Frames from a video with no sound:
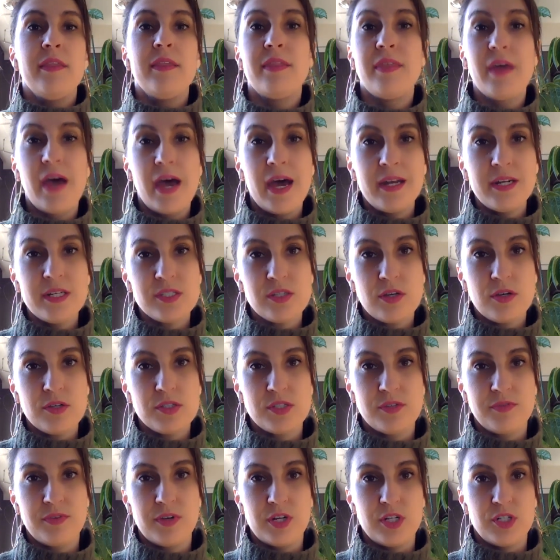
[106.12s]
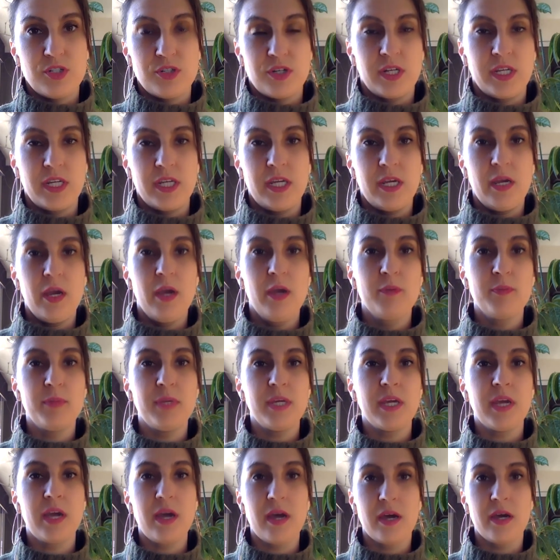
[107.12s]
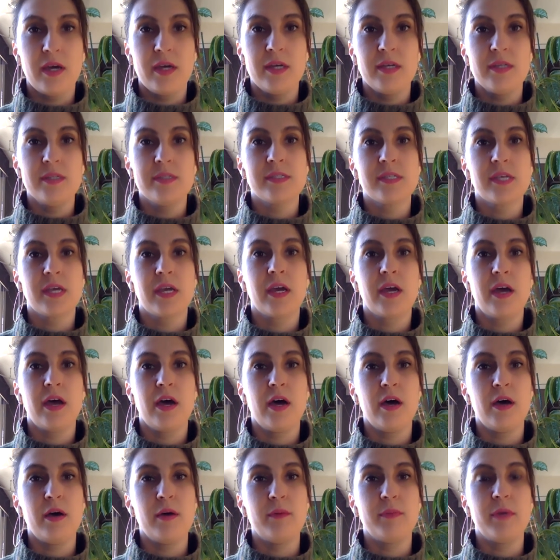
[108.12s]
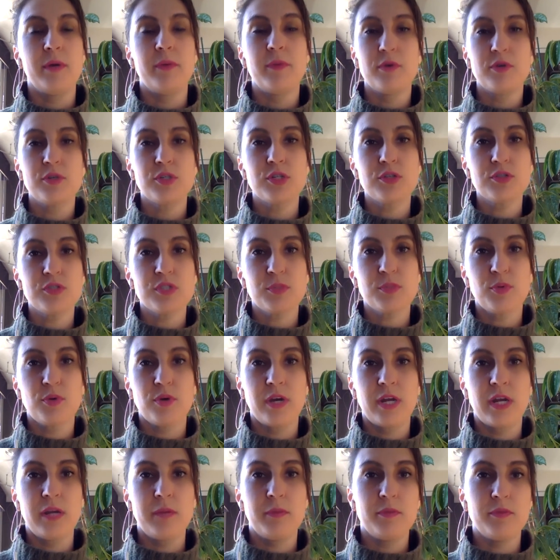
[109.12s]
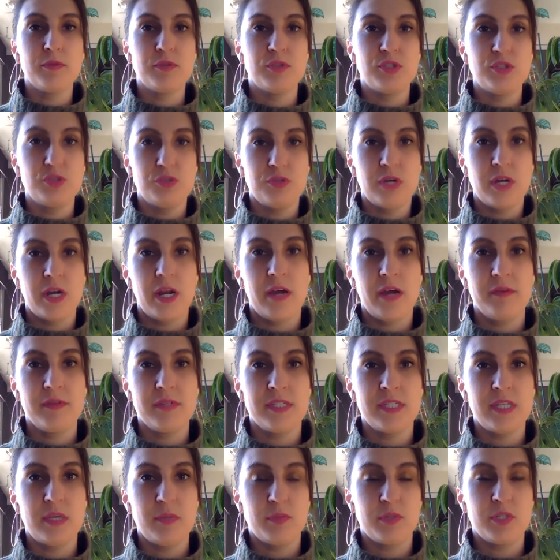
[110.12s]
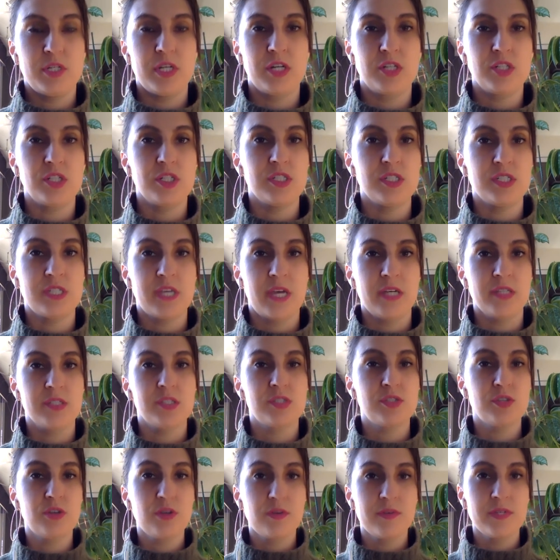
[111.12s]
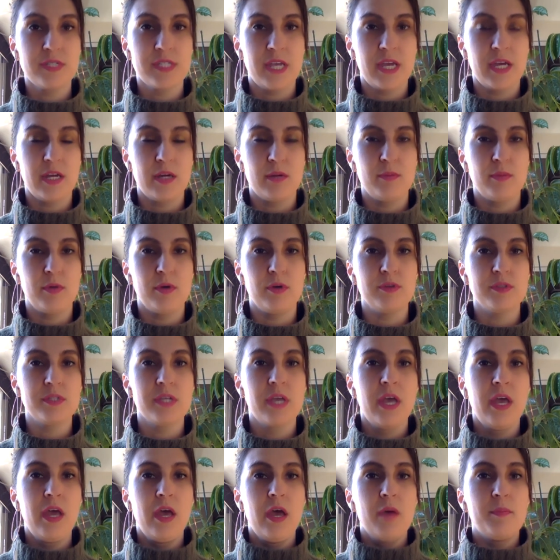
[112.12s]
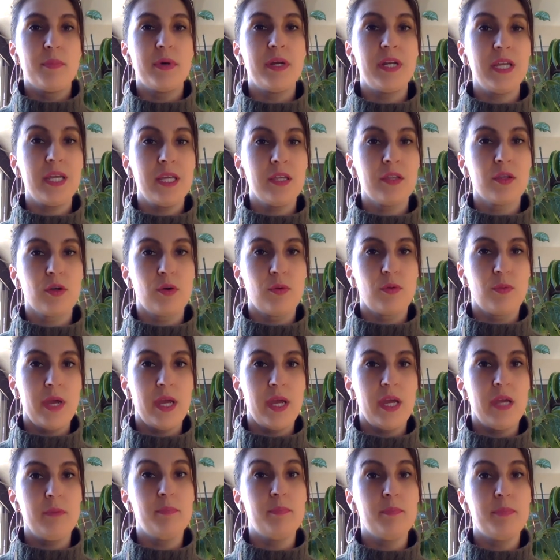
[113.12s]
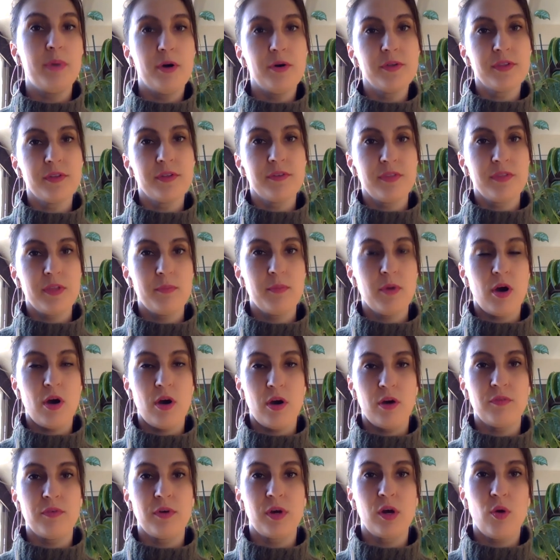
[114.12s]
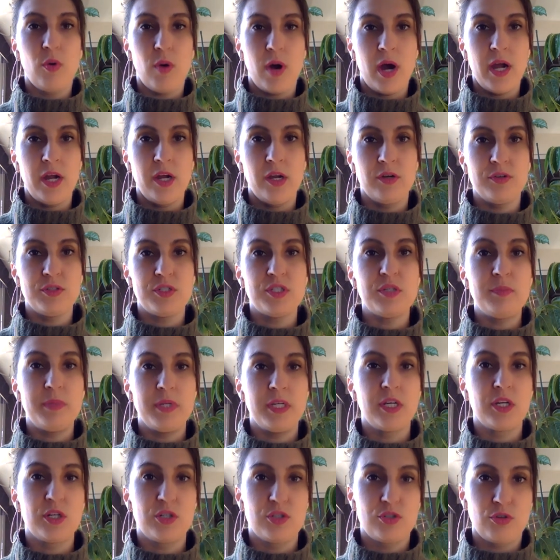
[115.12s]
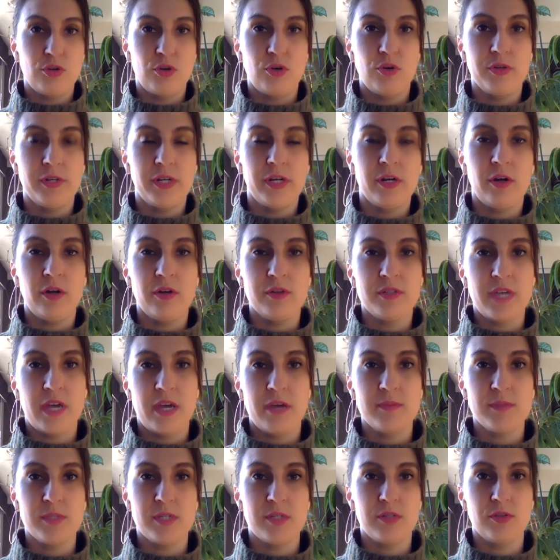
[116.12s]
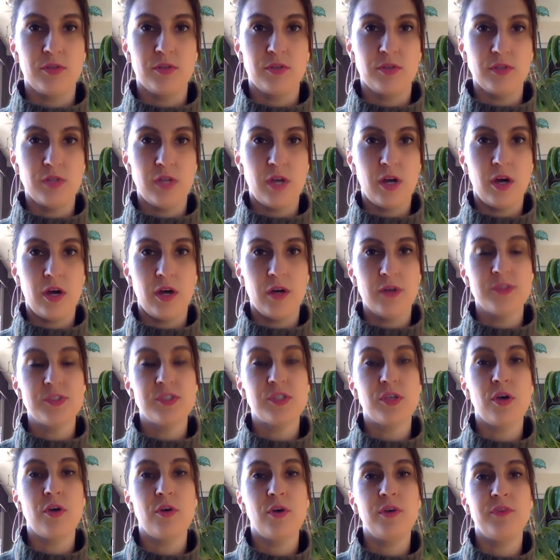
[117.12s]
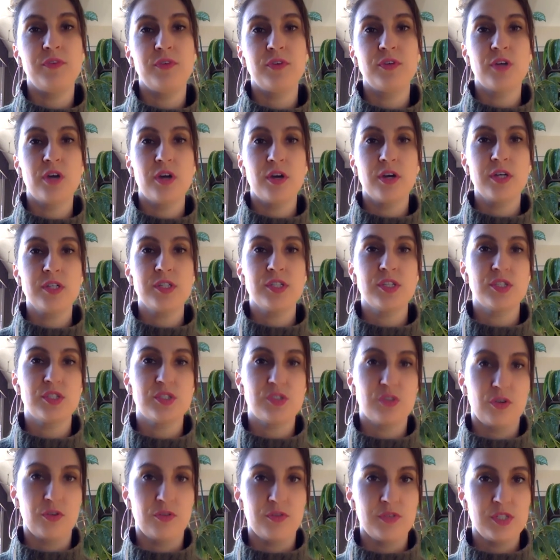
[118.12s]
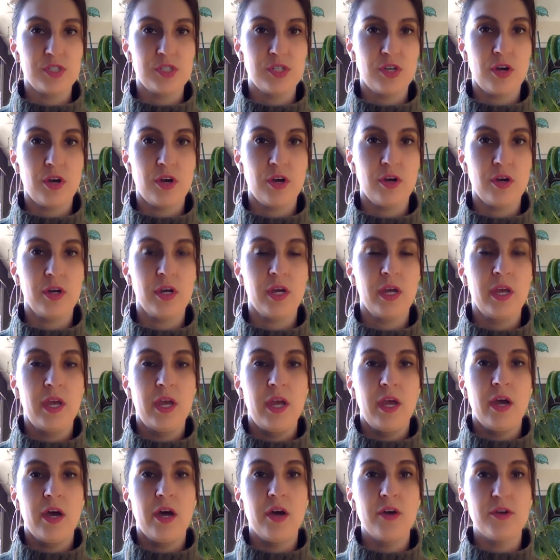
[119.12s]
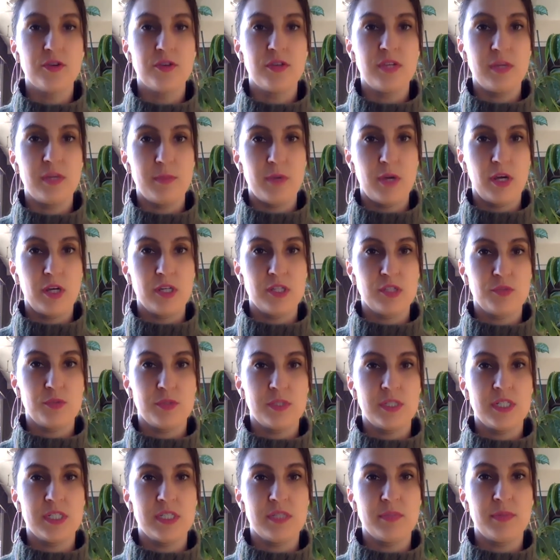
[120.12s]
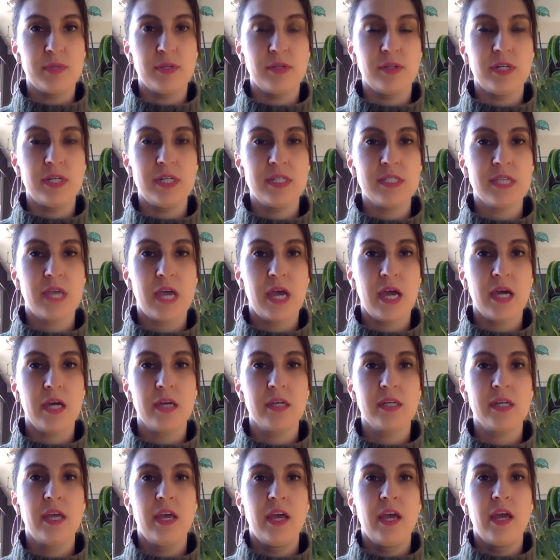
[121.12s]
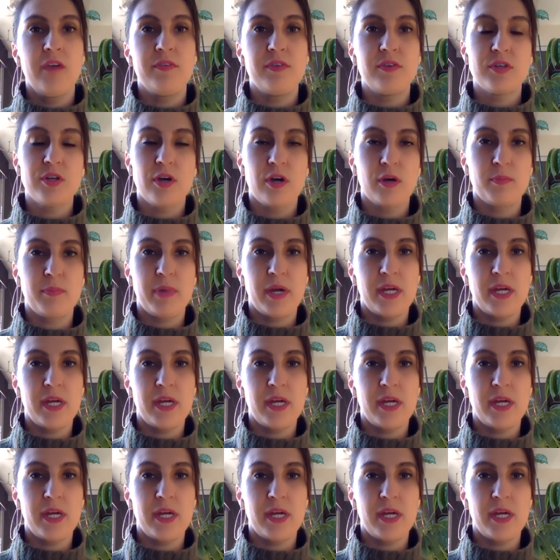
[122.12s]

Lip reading: That is also very tricky because emotional support animals do not have the same protections as service animals, but either way, both of them are required to be controlled at all times under the law. So if your dog is a service dog under the Americans with Disabilities Act, your dog